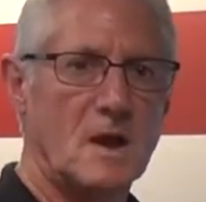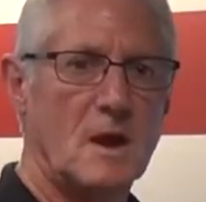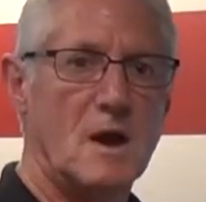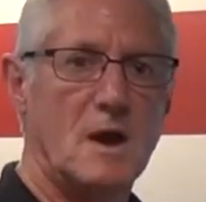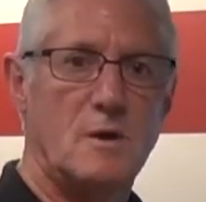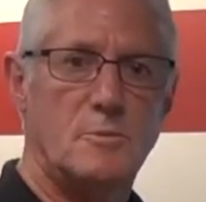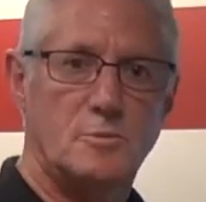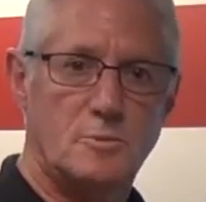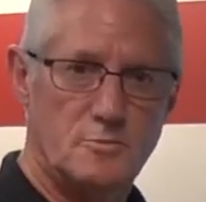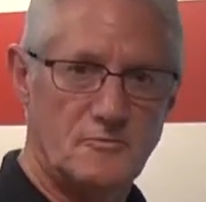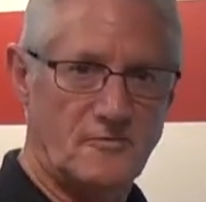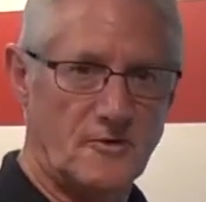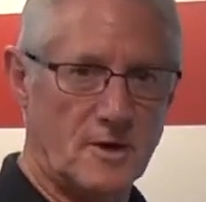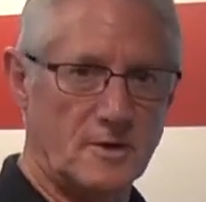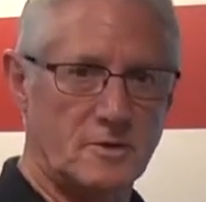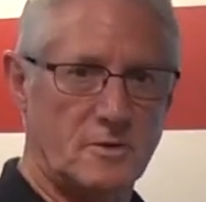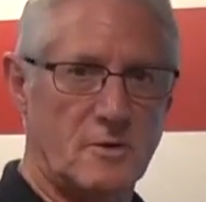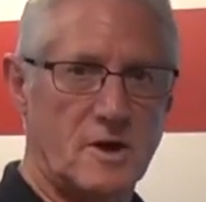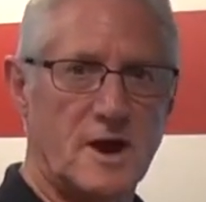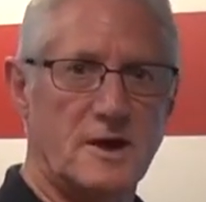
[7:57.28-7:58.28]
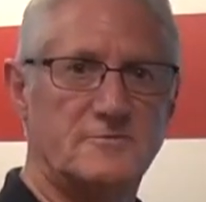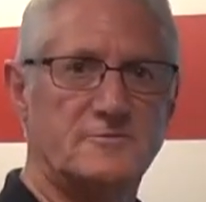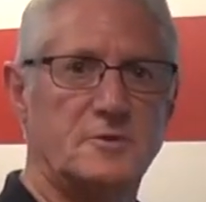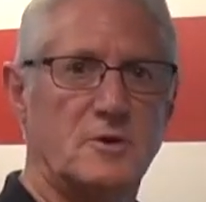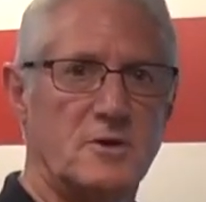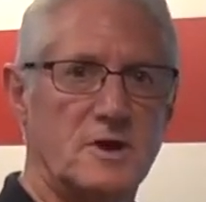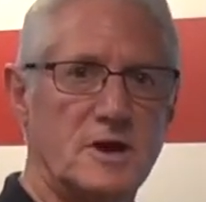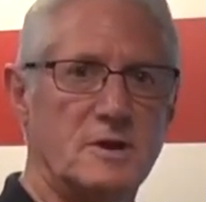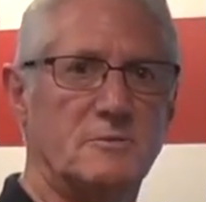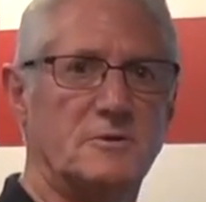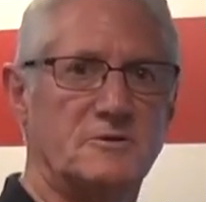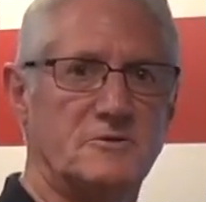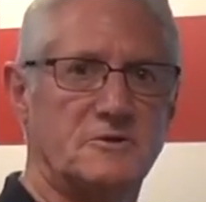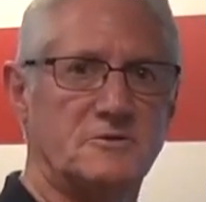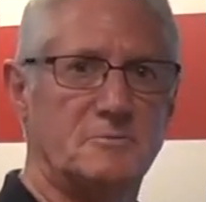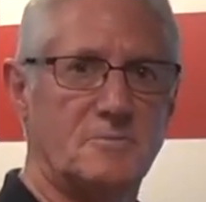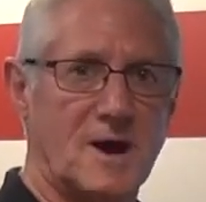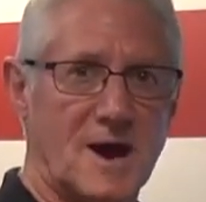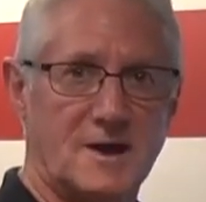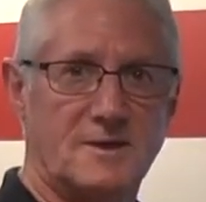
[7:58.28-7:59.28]
uh, photographs or
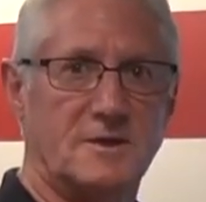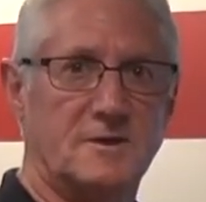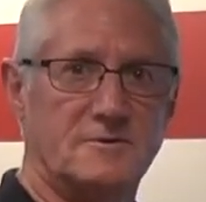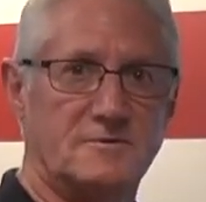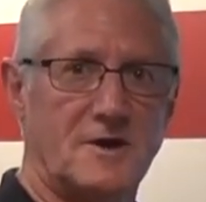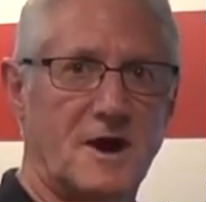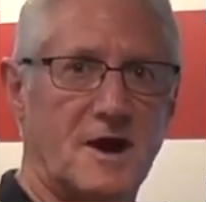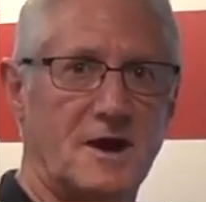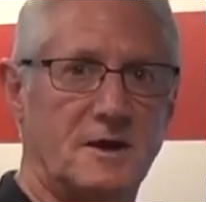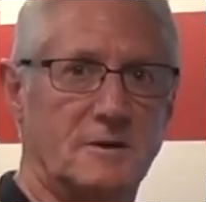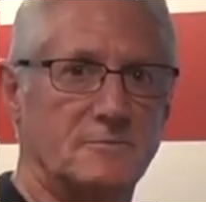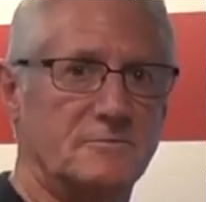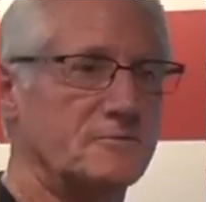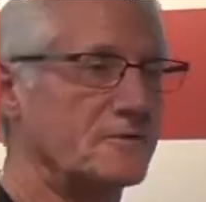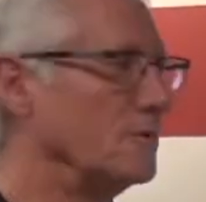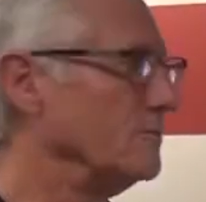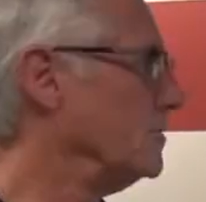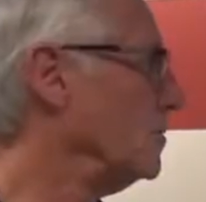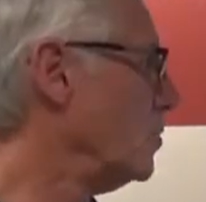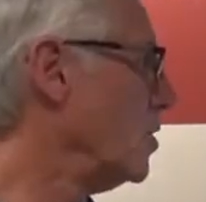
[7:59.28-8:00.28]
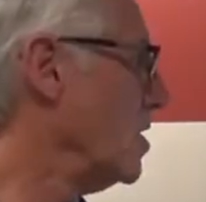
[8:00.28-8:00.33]
images by those items on the